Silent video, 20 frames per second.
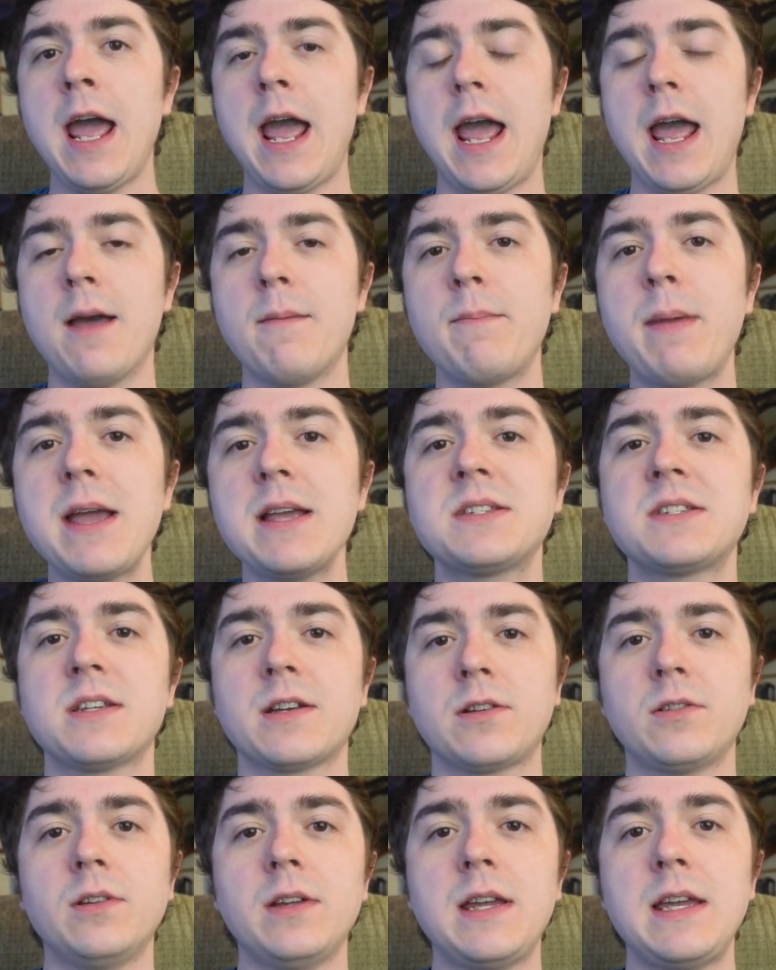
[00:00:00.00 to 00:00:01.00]
And
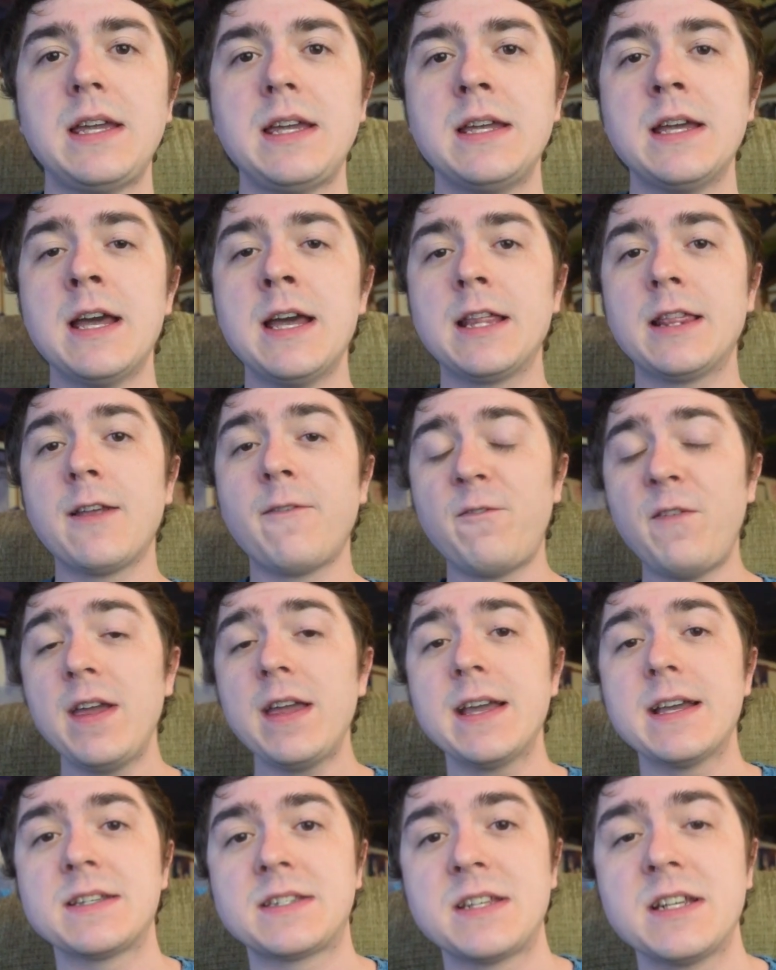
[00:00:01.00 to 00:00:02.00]
basically, the
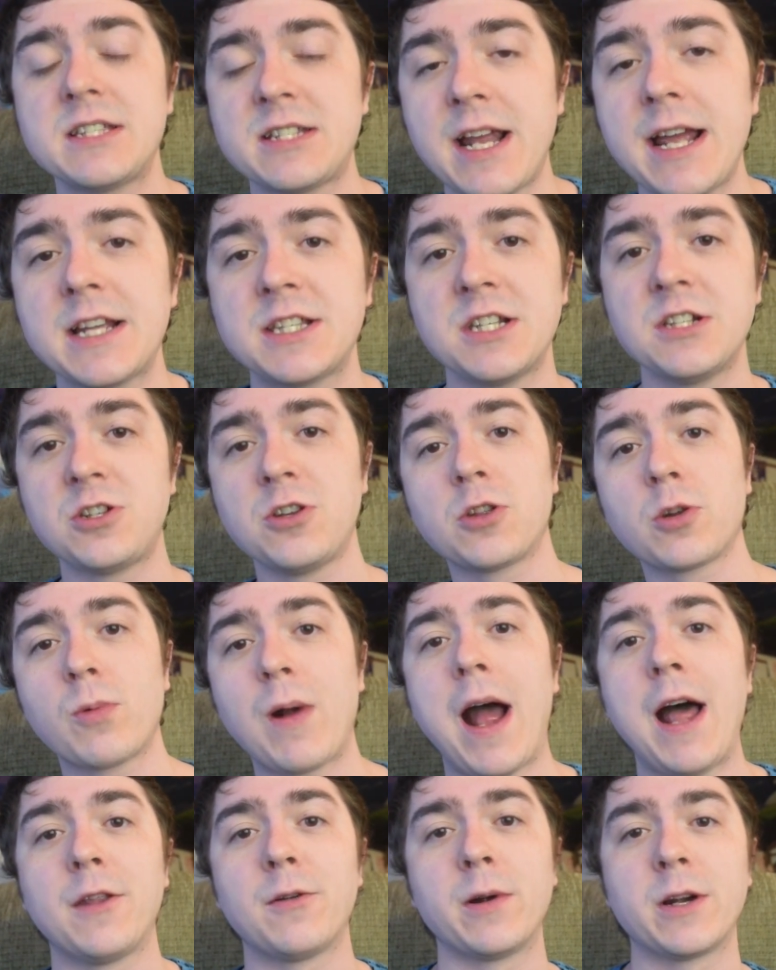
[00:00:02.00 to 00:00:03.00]
thing is, this takes it to the
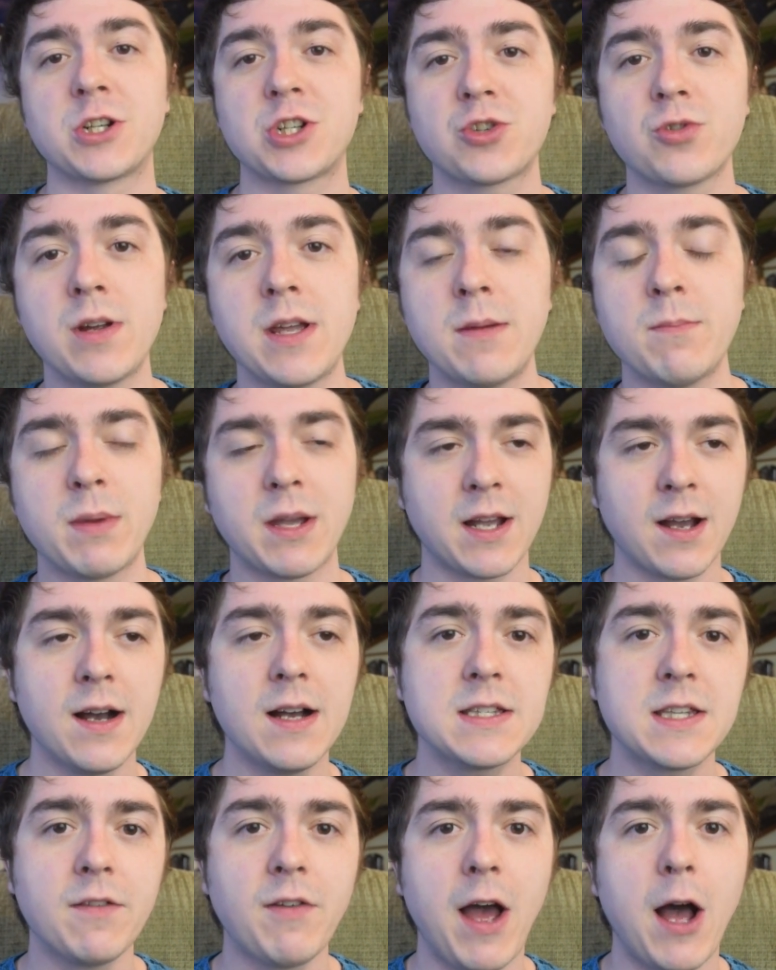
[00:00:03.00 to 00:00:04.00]
rather extreme.
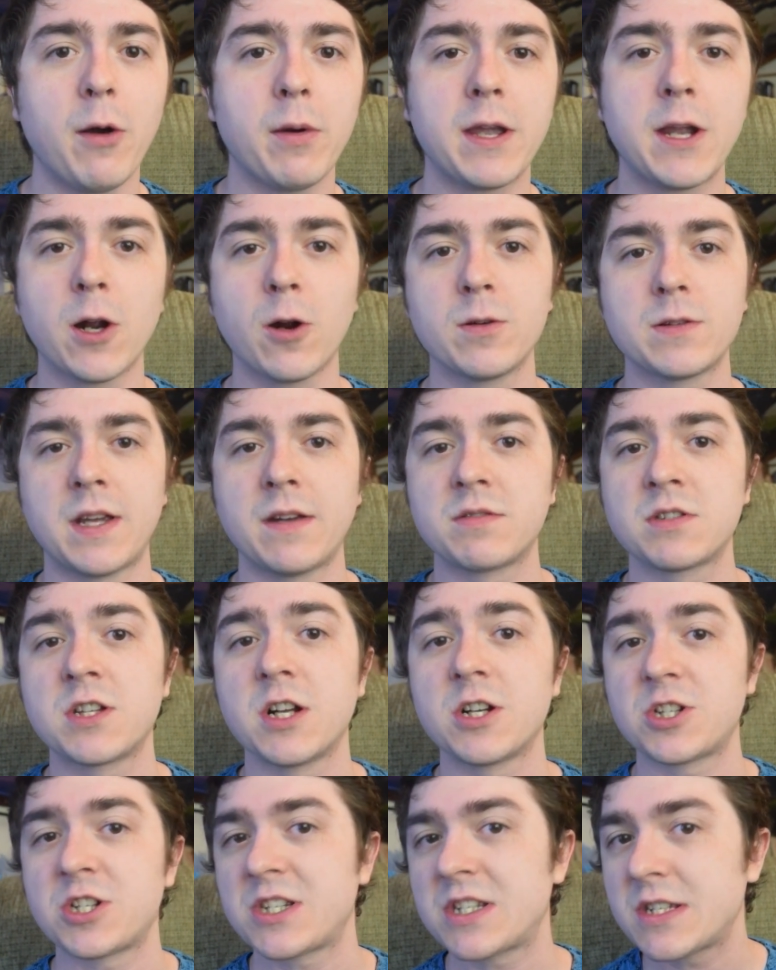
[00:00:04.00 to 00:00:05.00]
Because of how heroes have
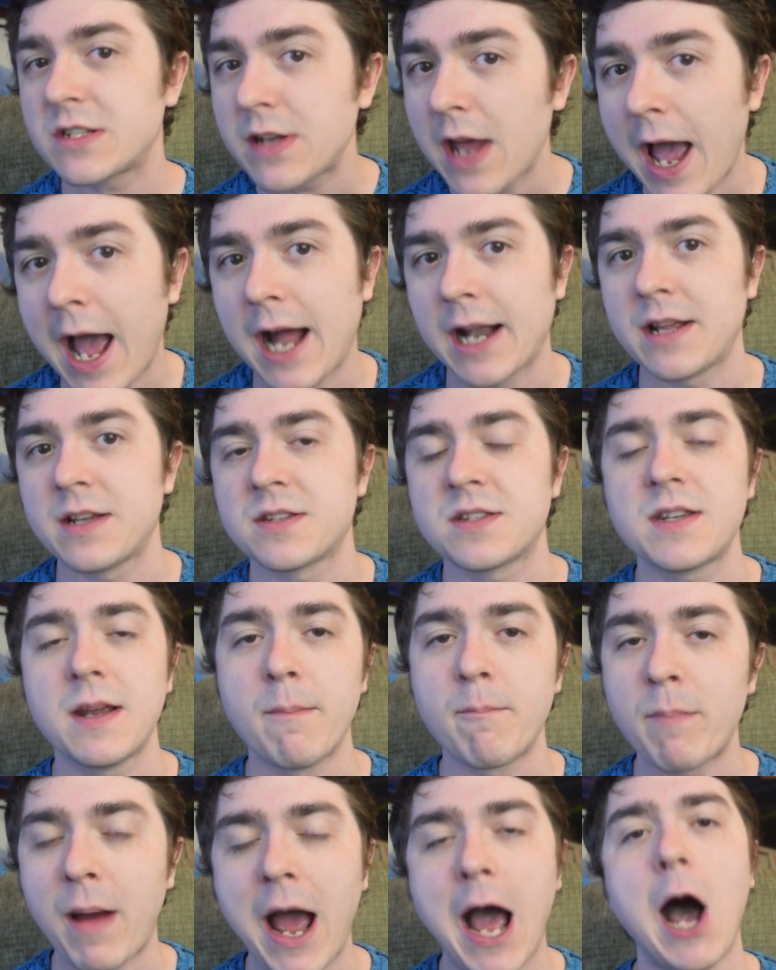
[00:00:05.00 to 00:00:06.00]
such status
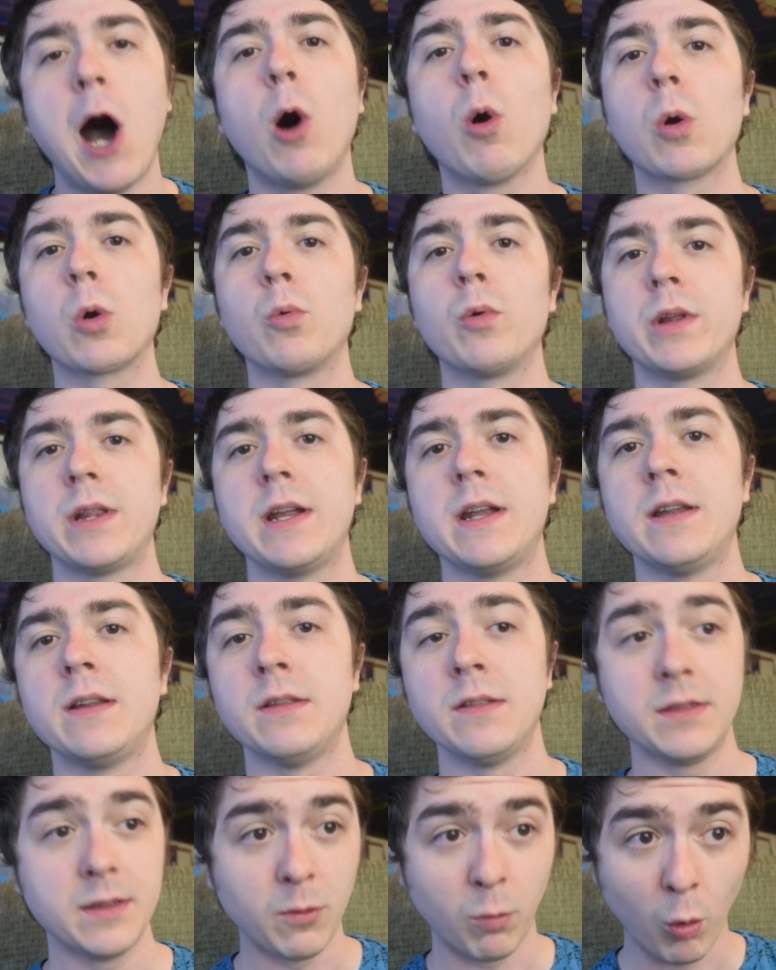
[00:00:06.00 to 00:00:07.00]
and power
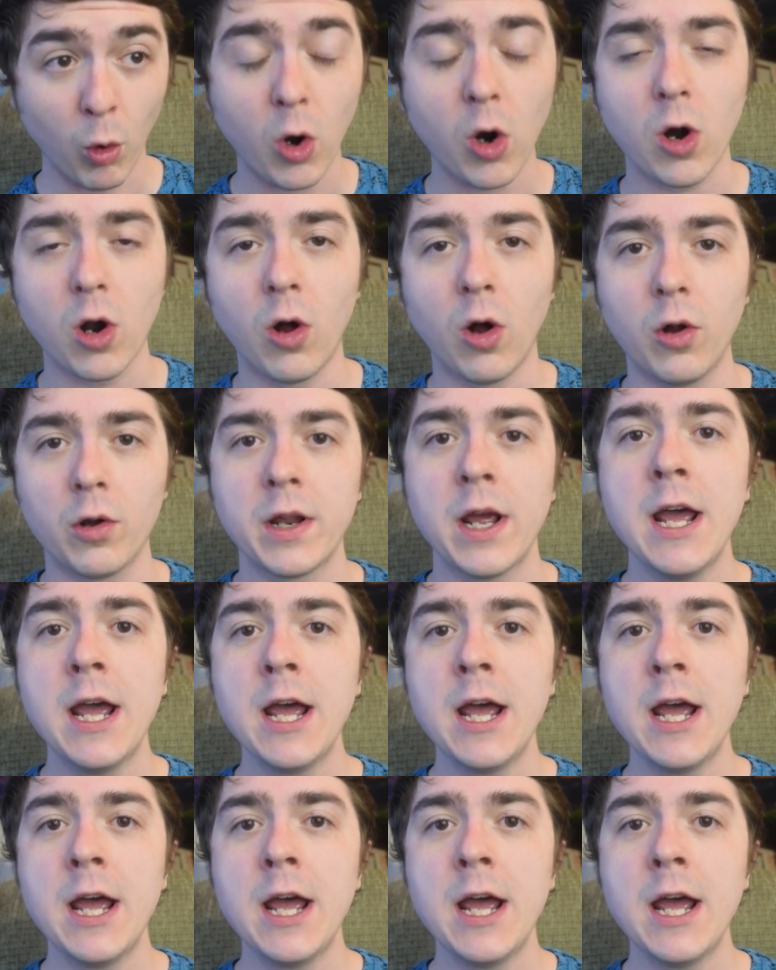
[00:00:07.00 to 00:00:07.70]
within the world,